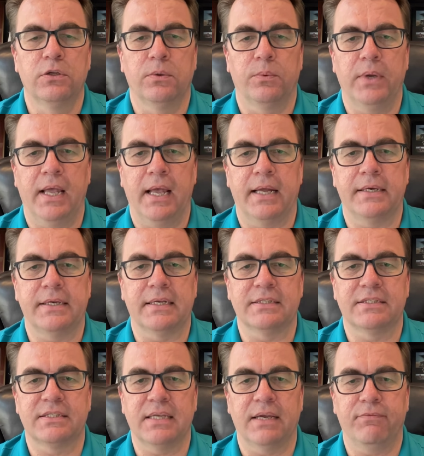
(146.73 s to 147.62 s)
We had
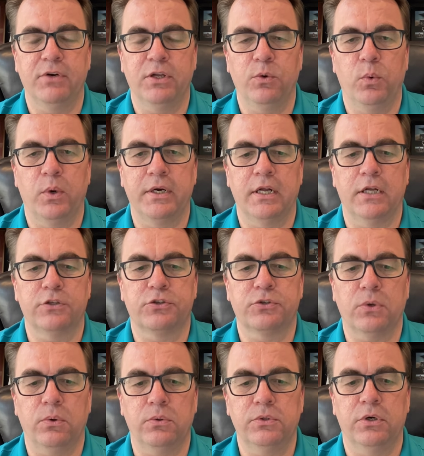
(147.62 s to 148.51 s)
71
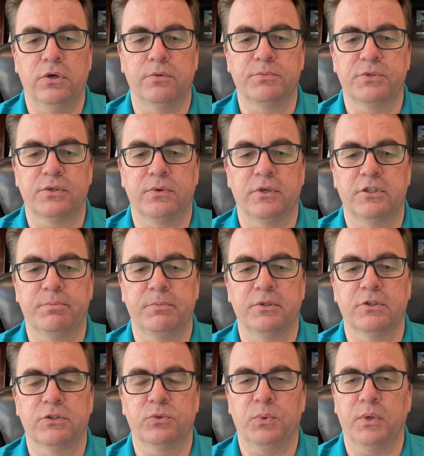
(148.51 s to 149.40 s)
sold homes in
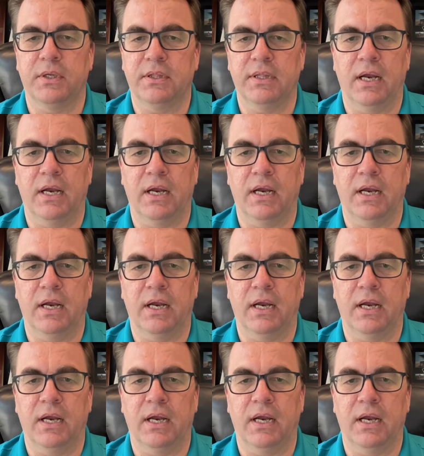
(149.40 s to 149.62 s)
Richmond this week.